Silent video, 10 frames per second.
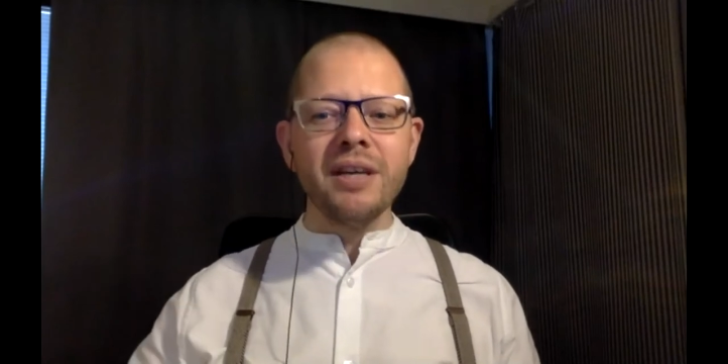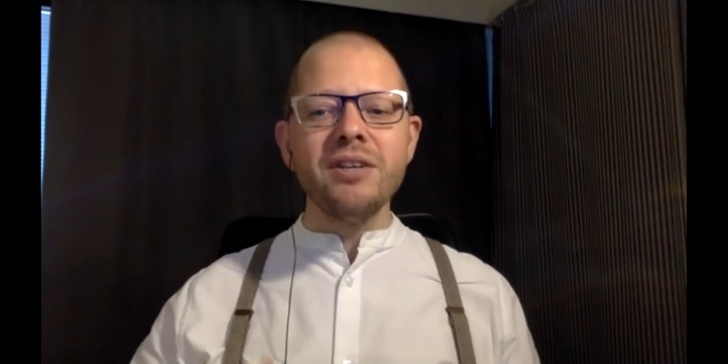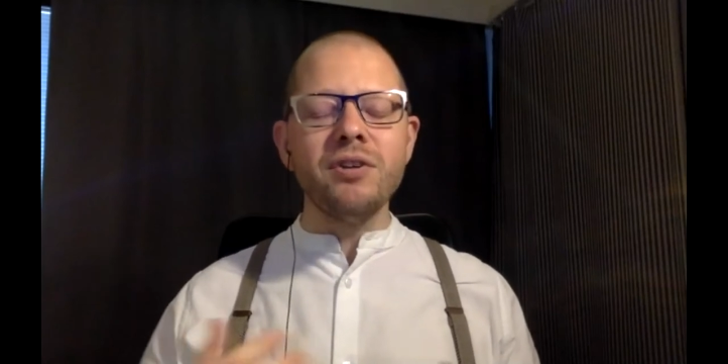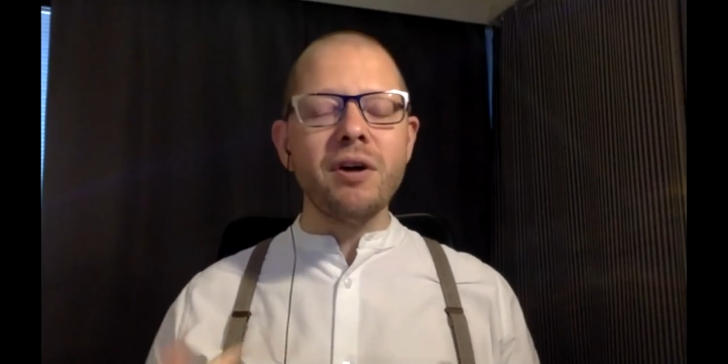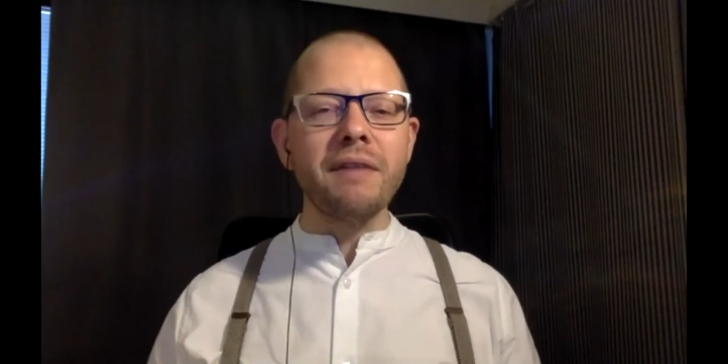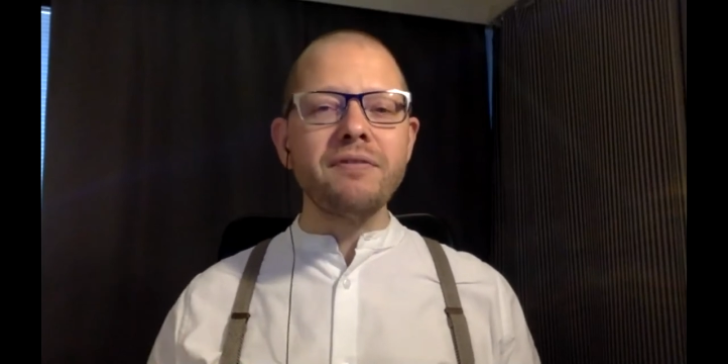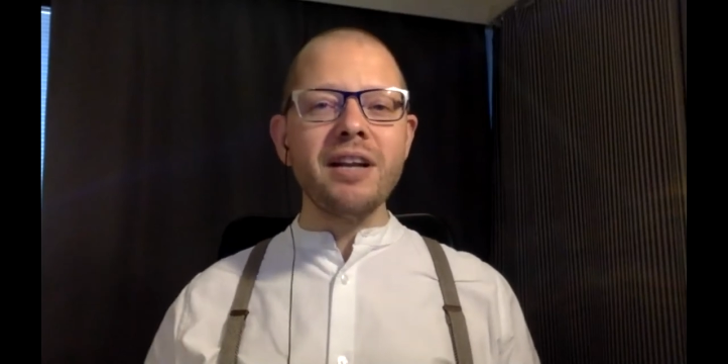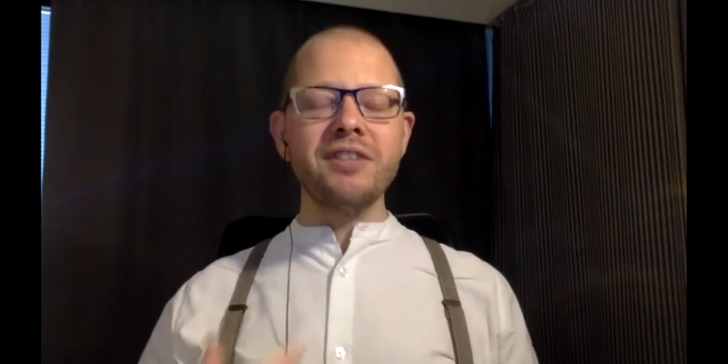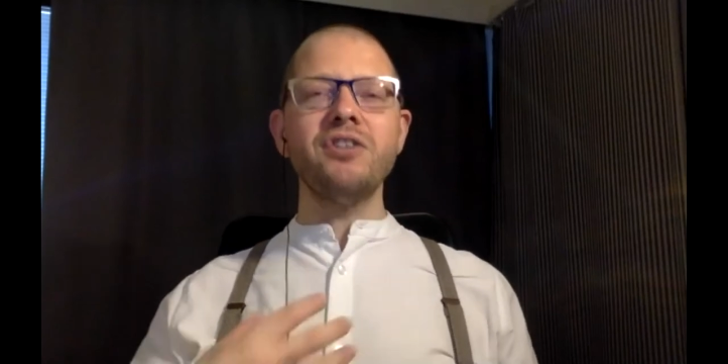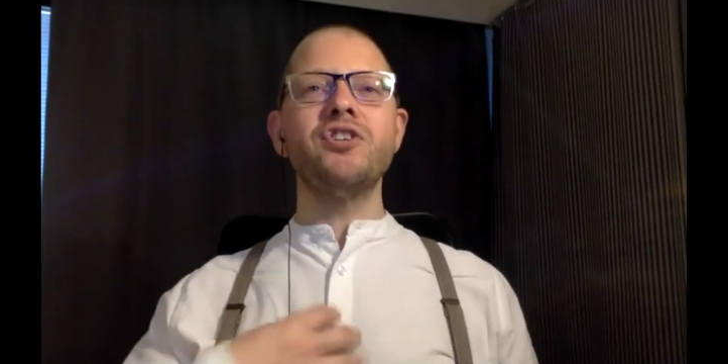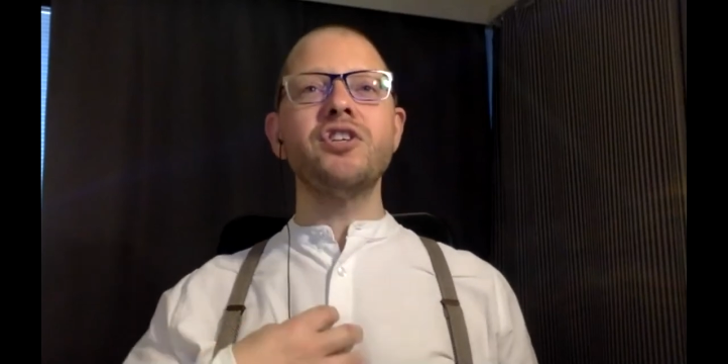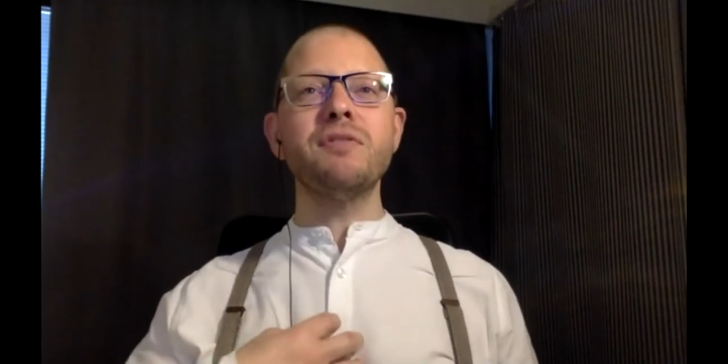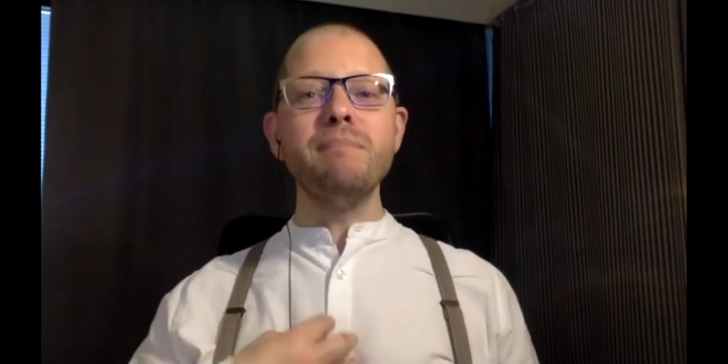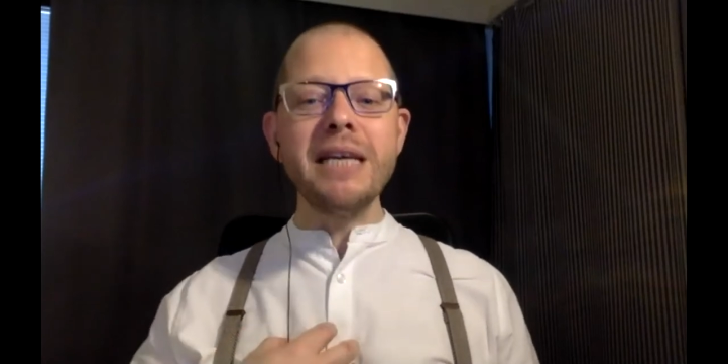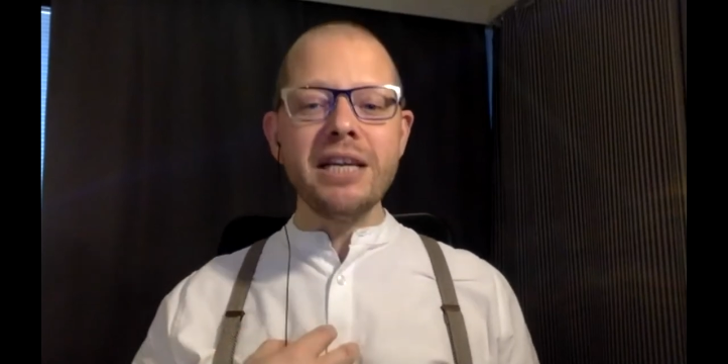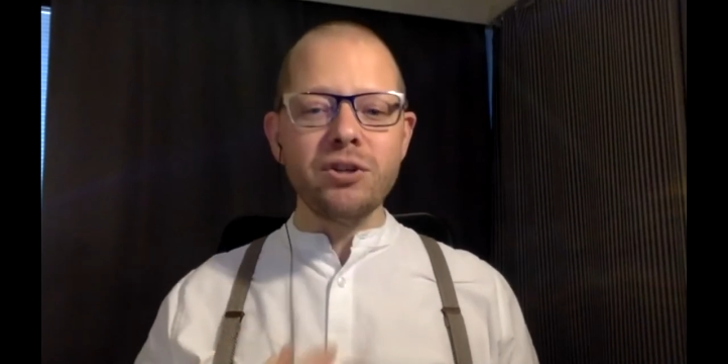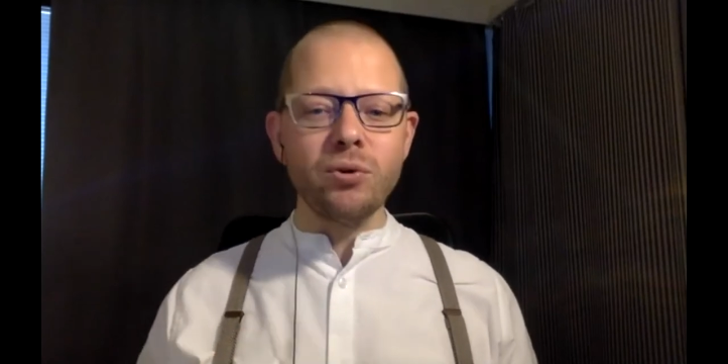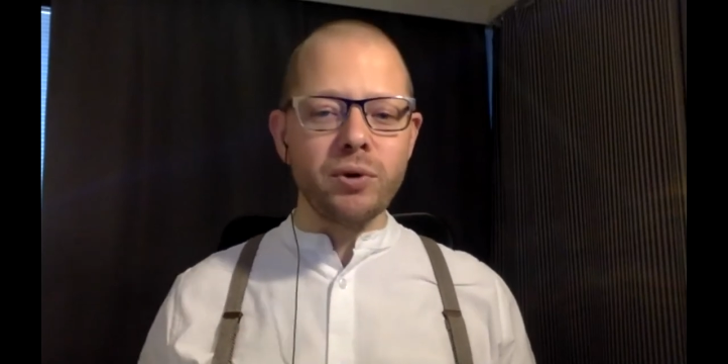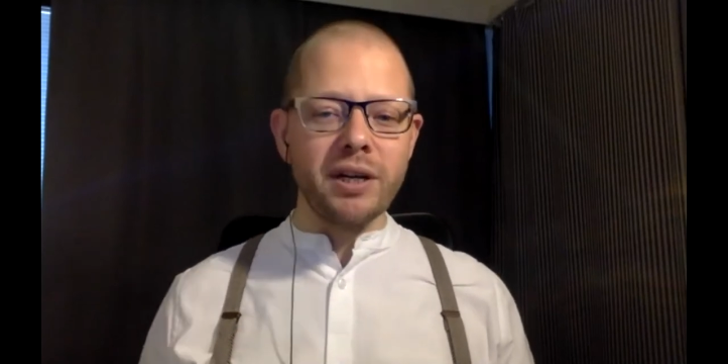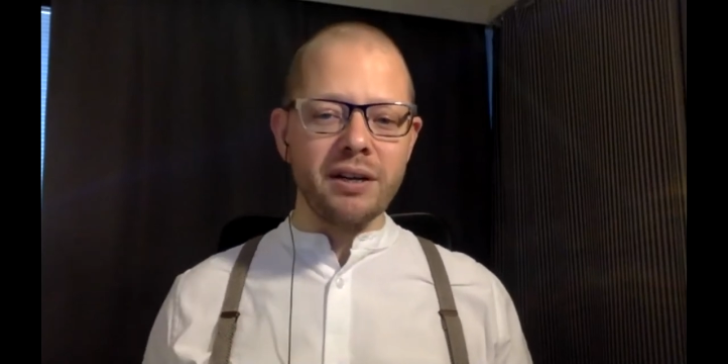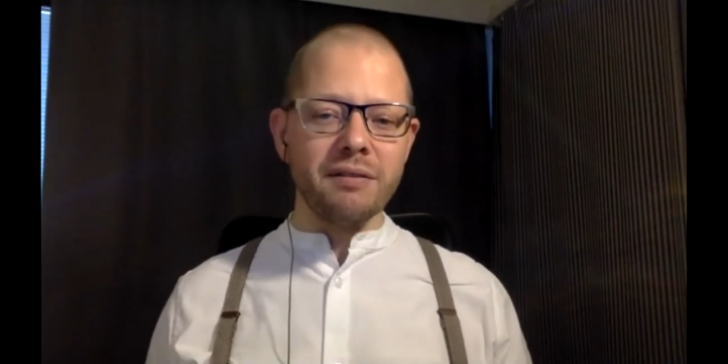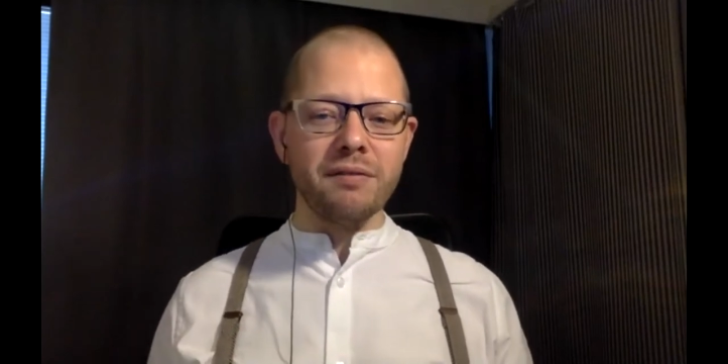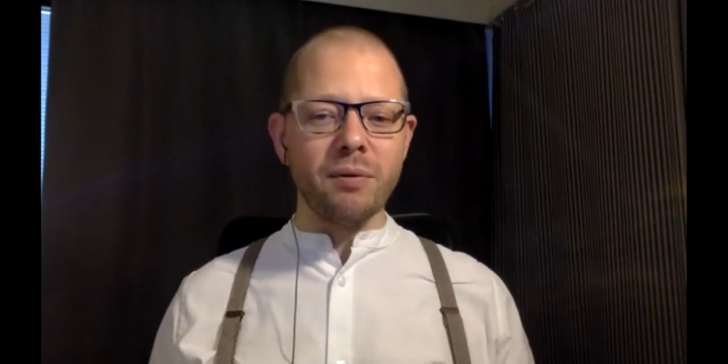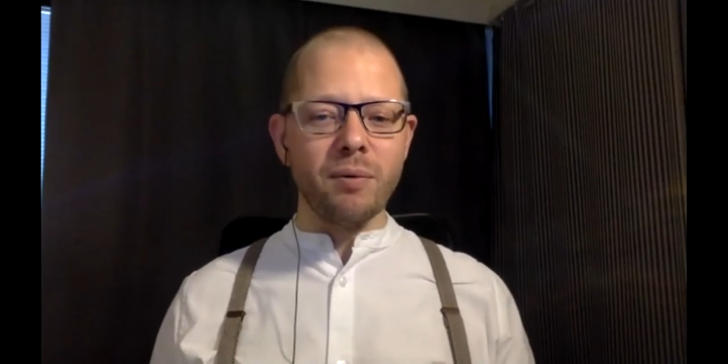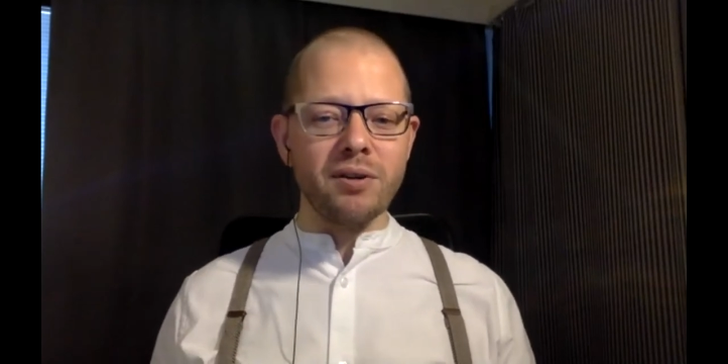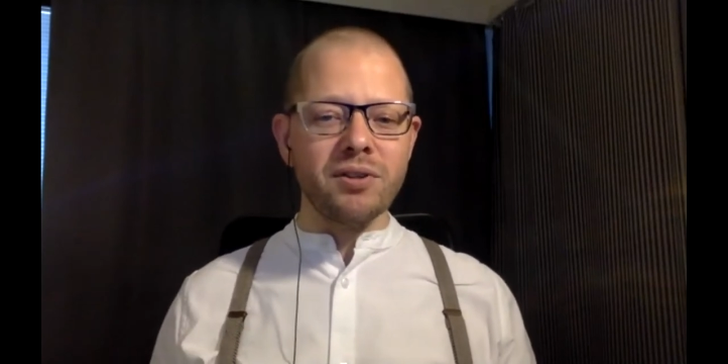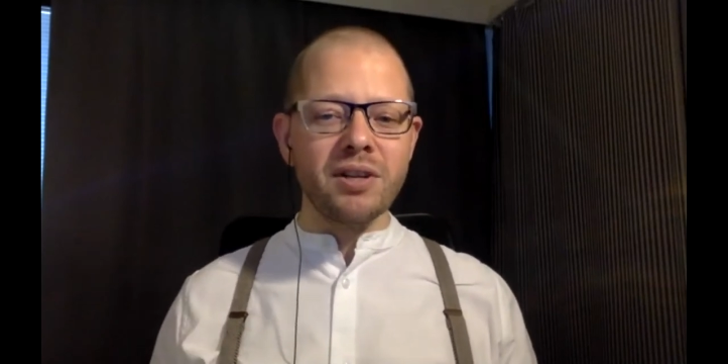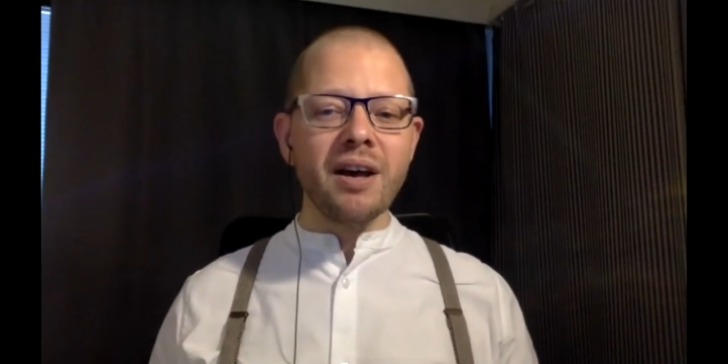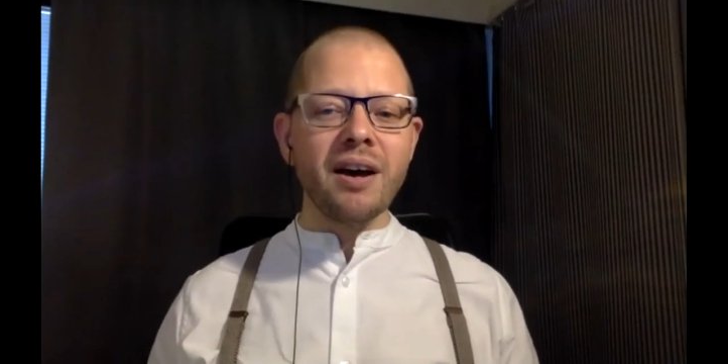You don't have to listen to just me talking for once.